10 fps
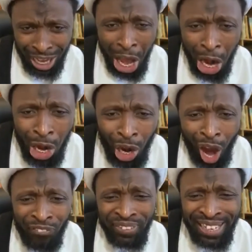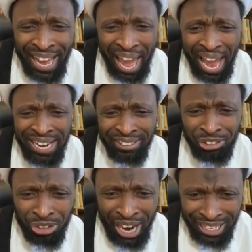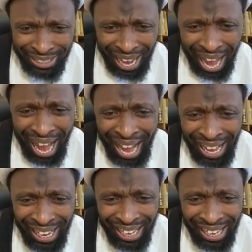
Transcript: lawfully earned drink, and